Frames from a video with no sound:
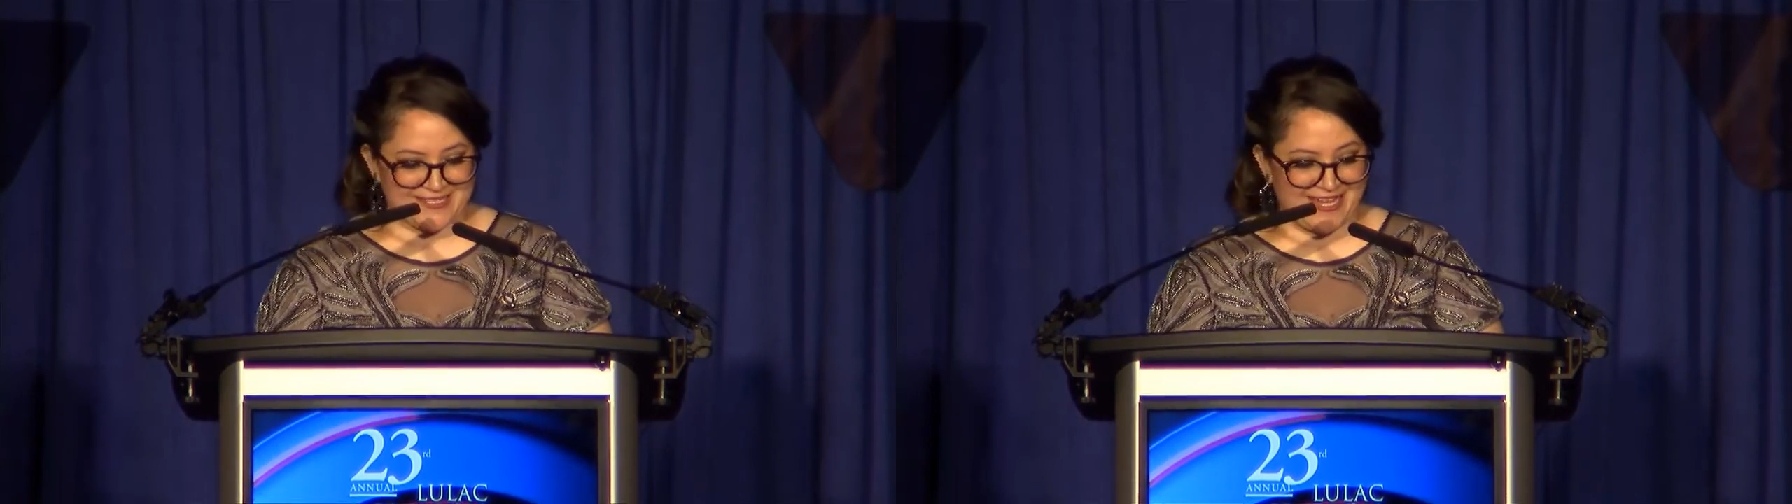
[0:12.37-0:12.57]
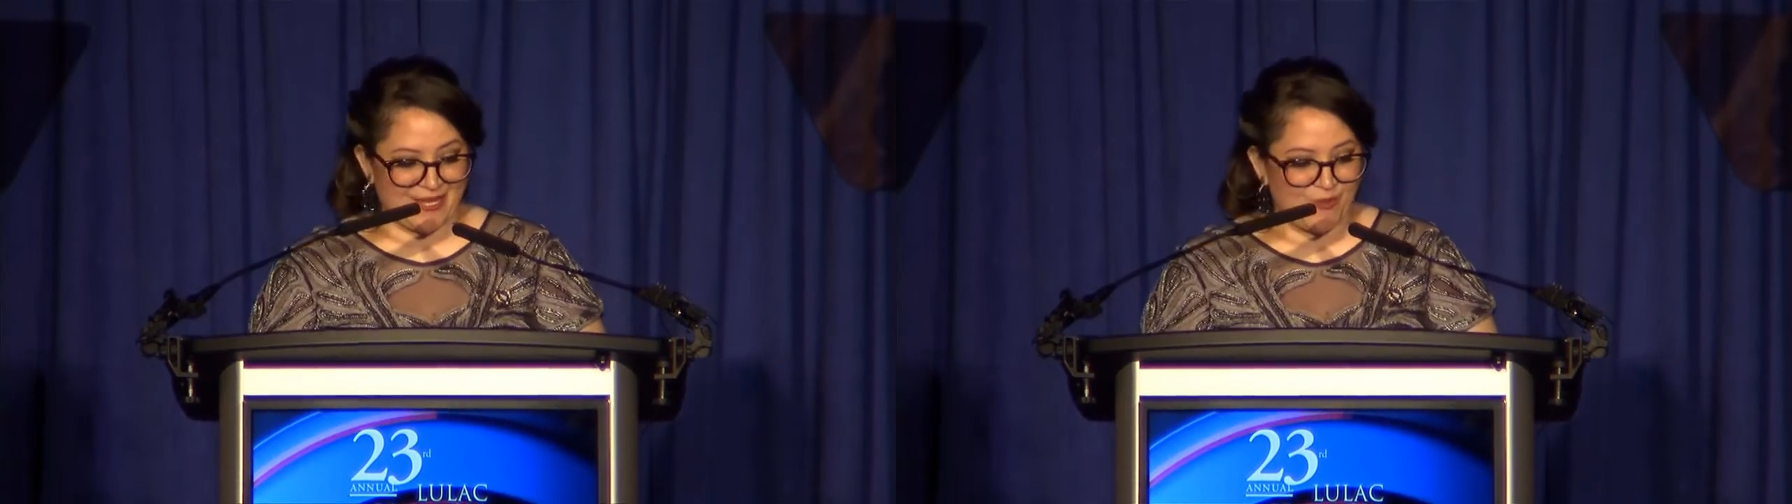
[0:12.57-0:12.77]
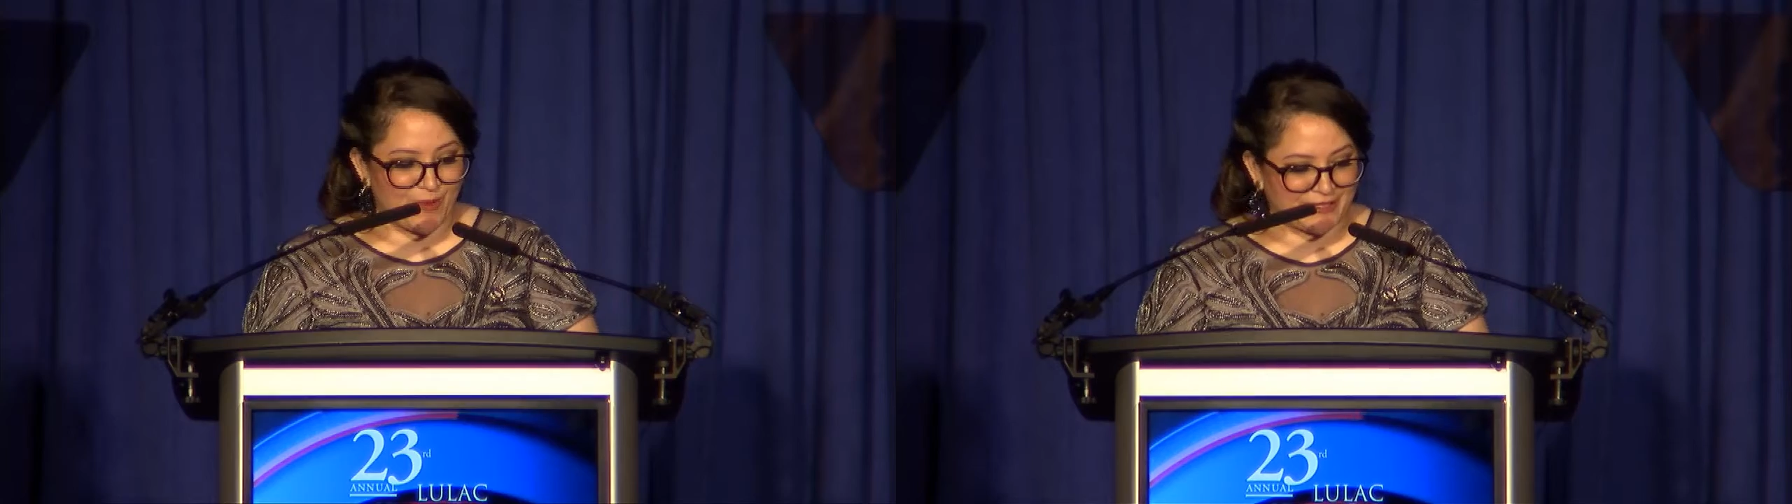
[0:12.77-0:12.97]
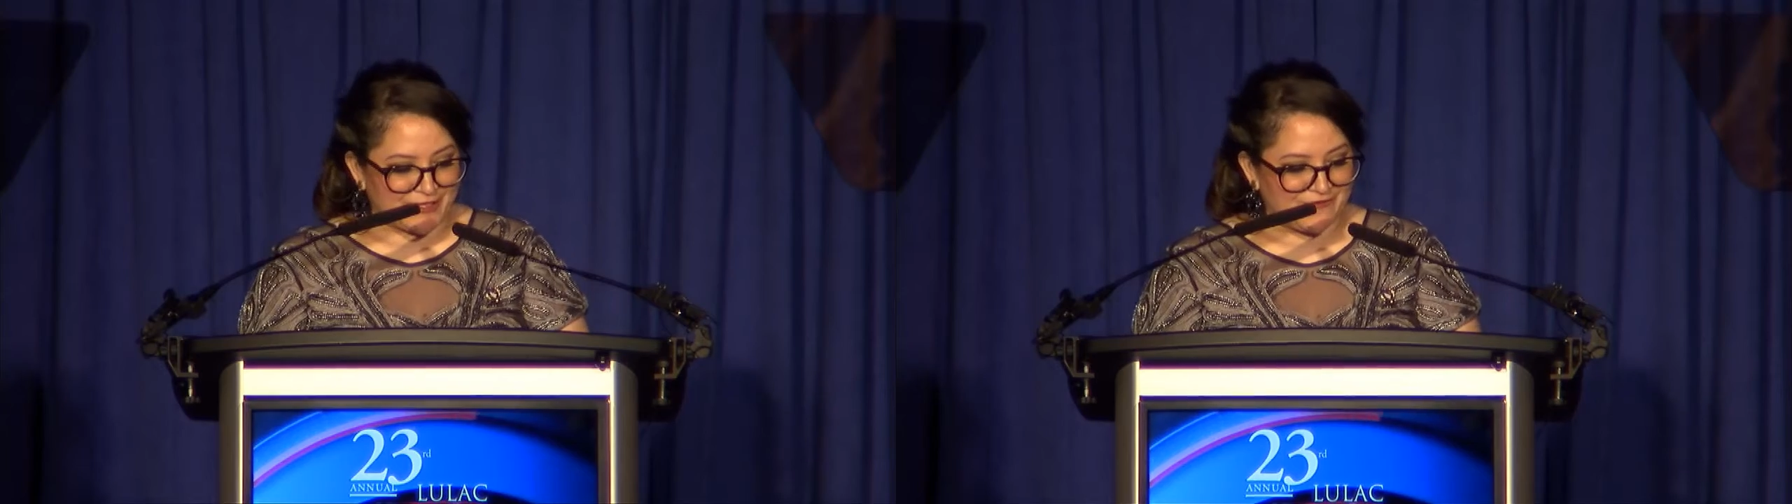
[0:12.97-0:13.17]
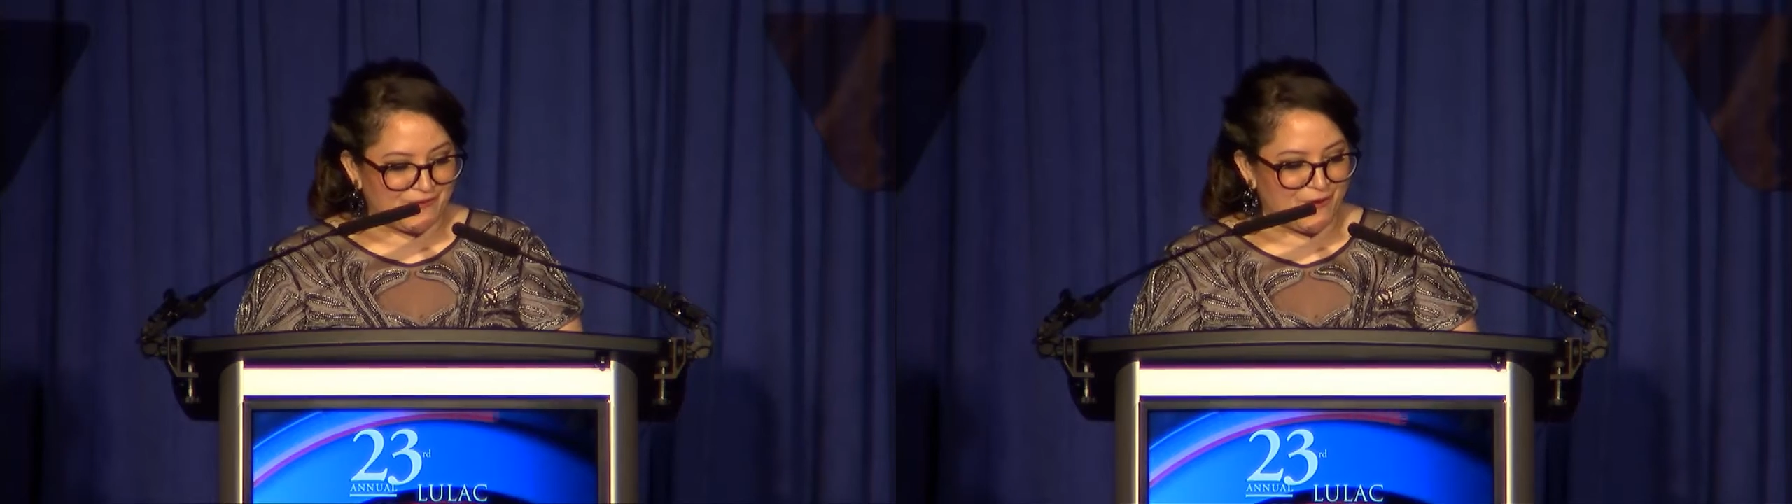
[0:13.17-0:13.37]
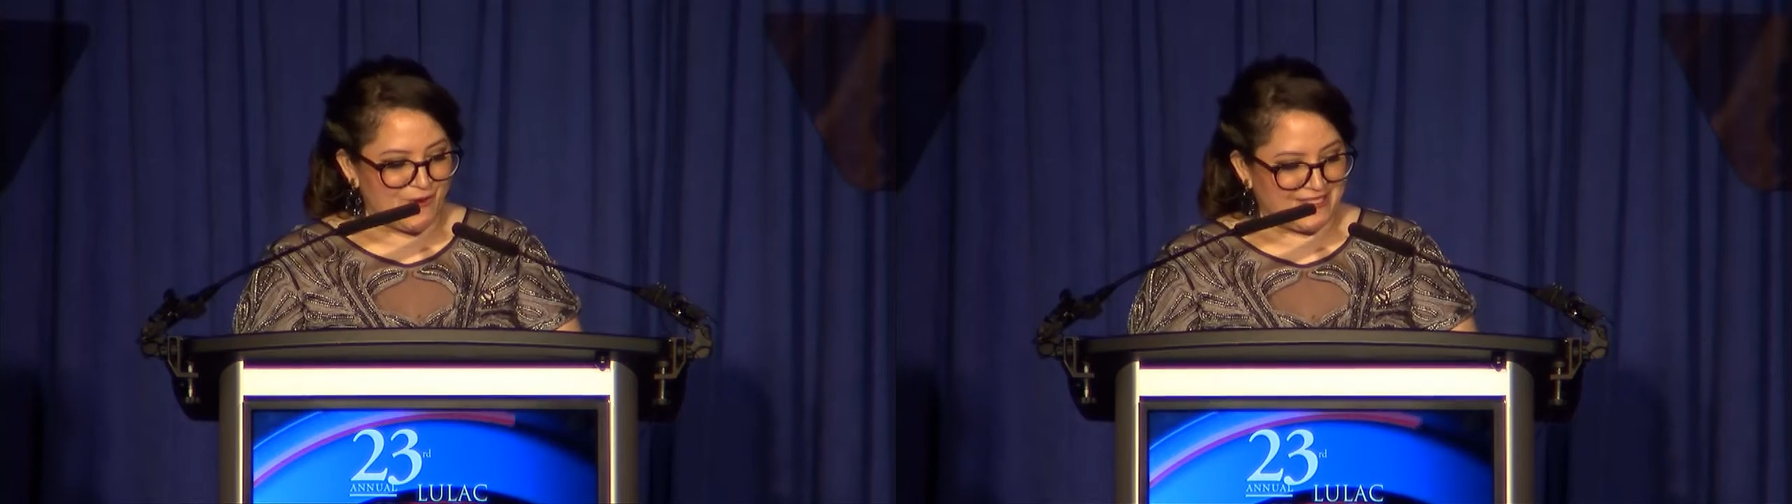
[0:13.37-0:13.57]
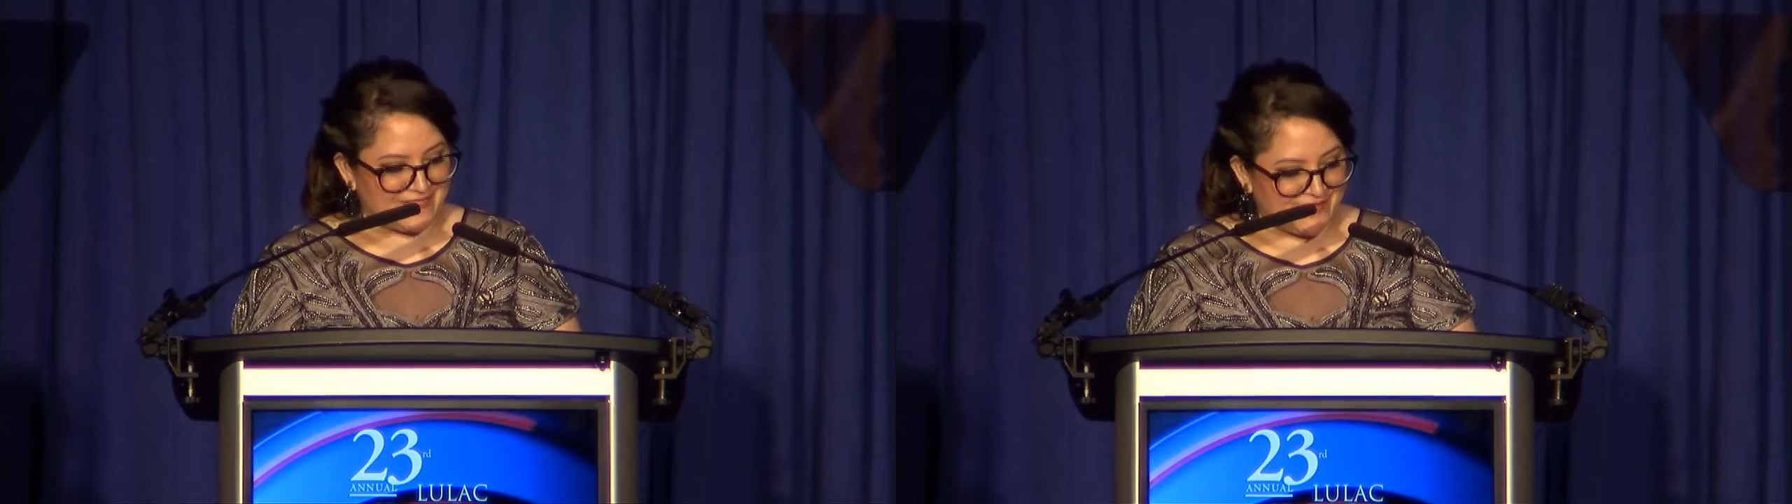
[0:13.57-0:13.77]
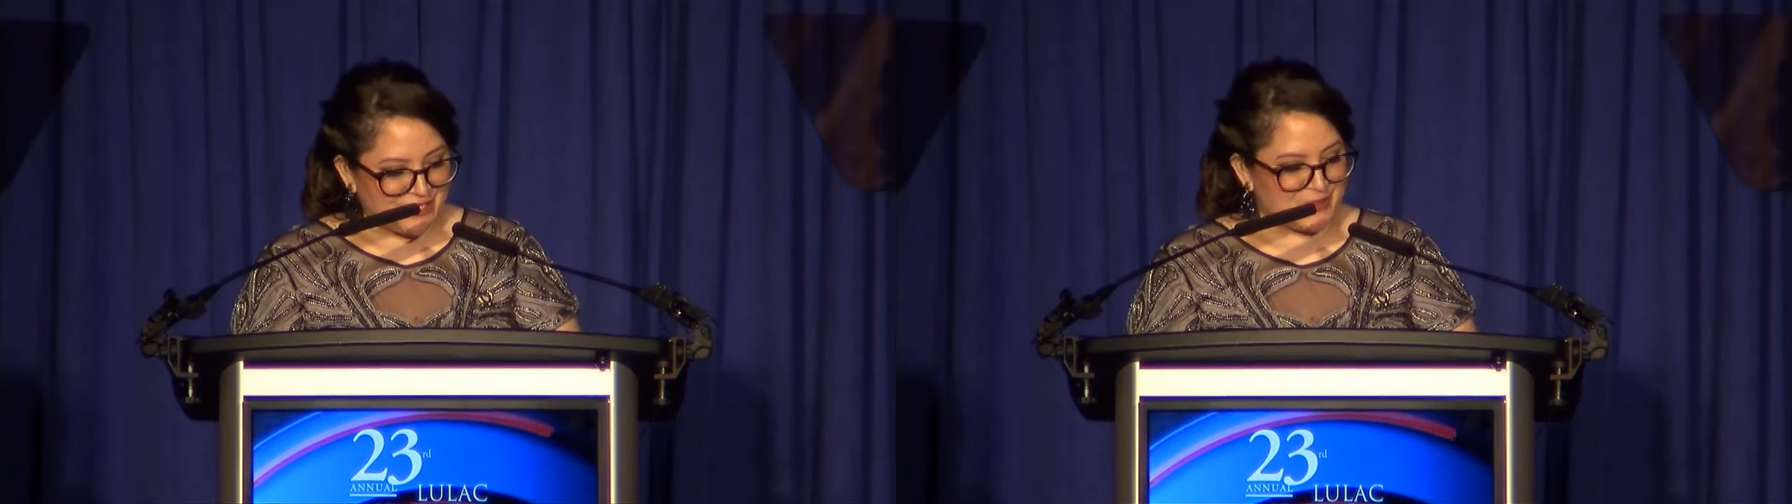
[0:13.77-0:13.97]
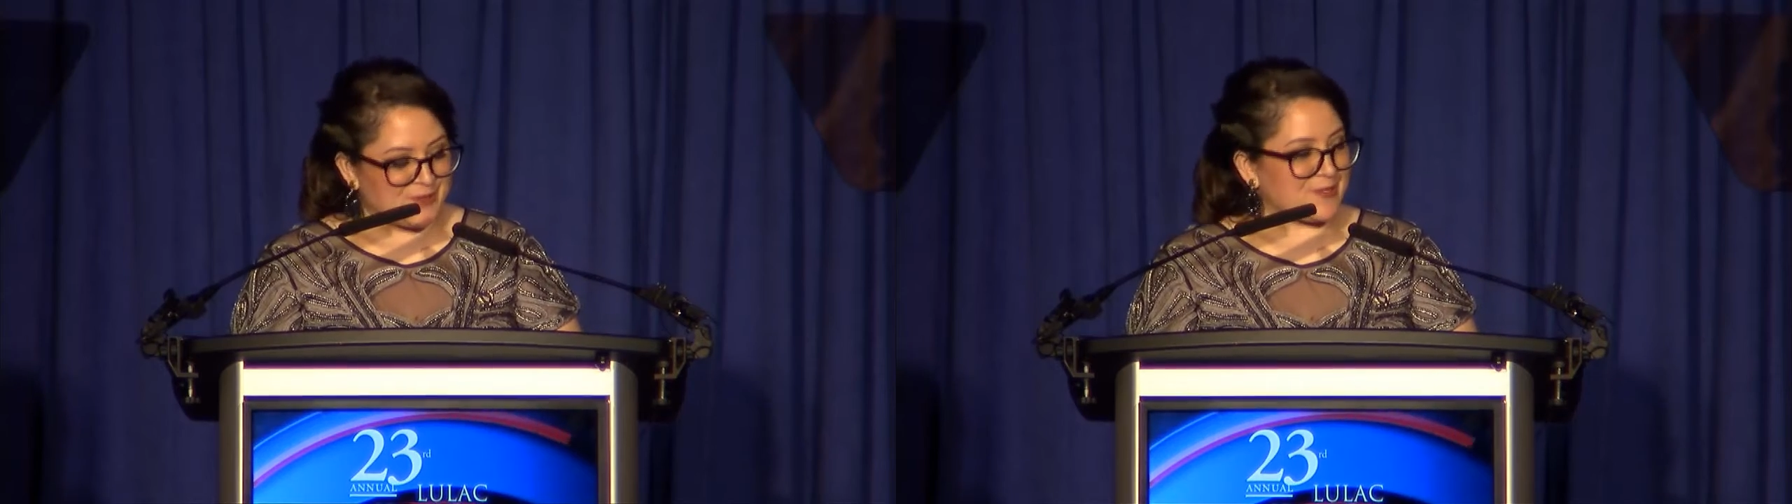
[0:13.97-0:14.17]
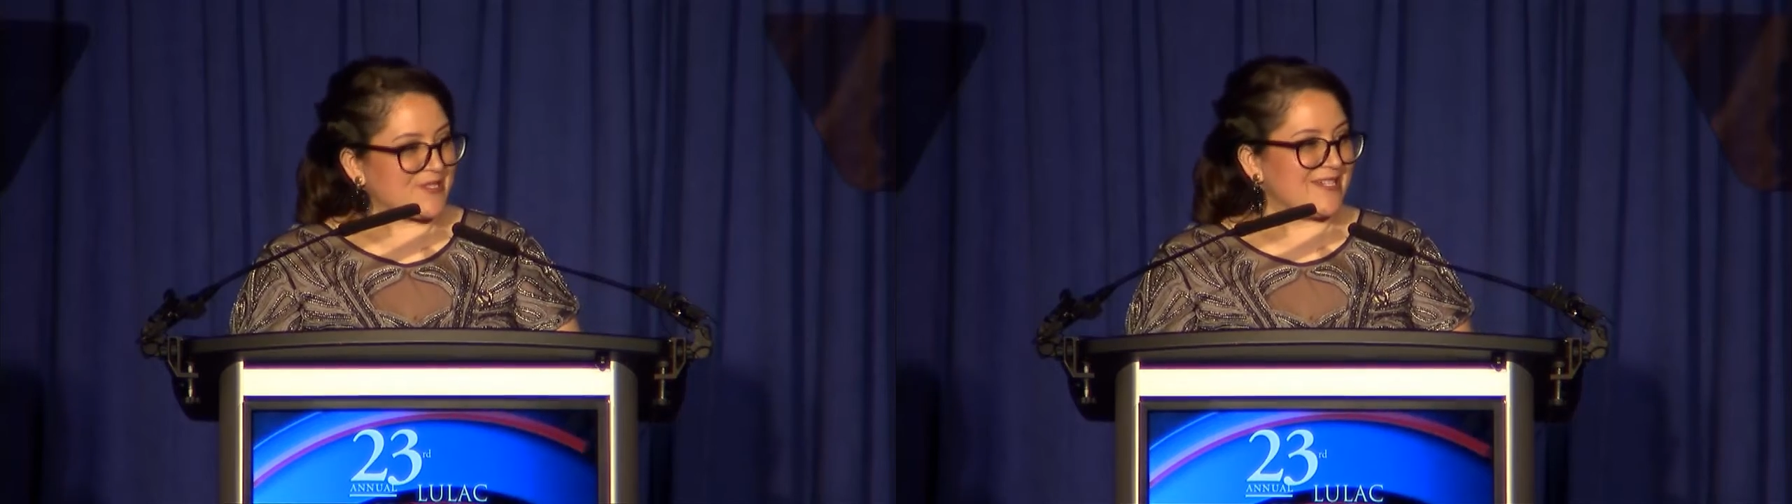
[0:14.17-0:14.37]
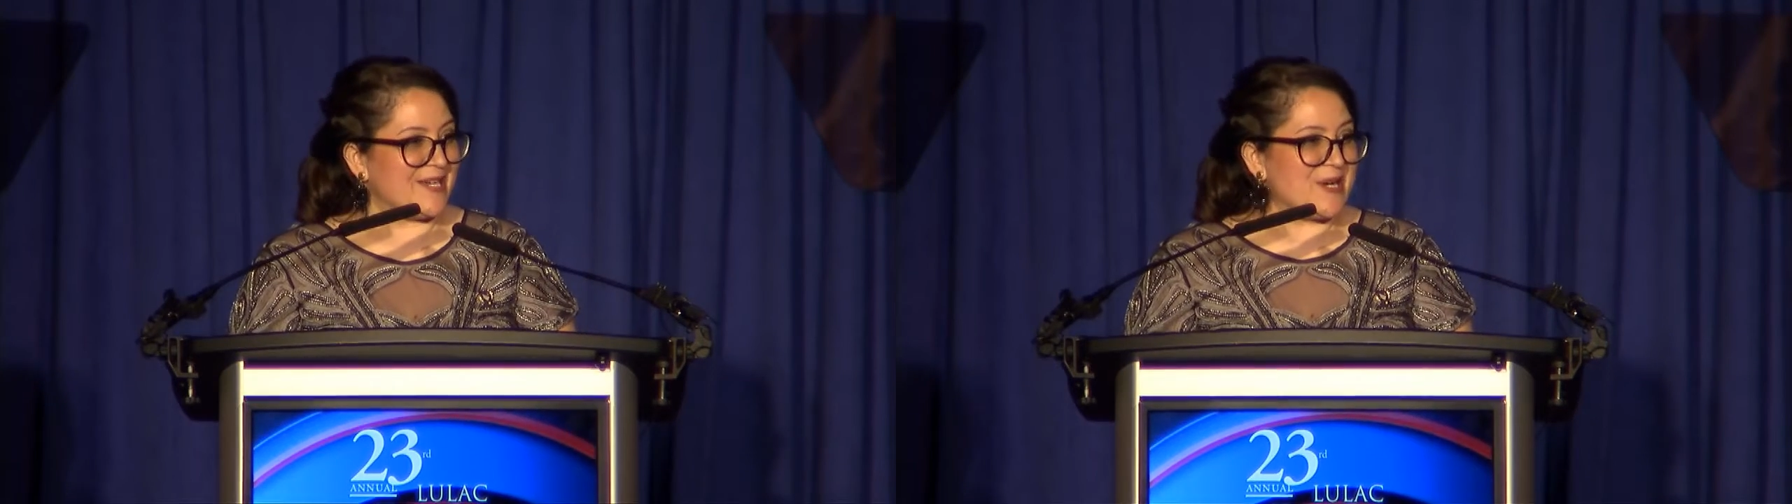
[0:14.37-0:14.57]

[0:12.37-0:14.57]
and wonderful individuals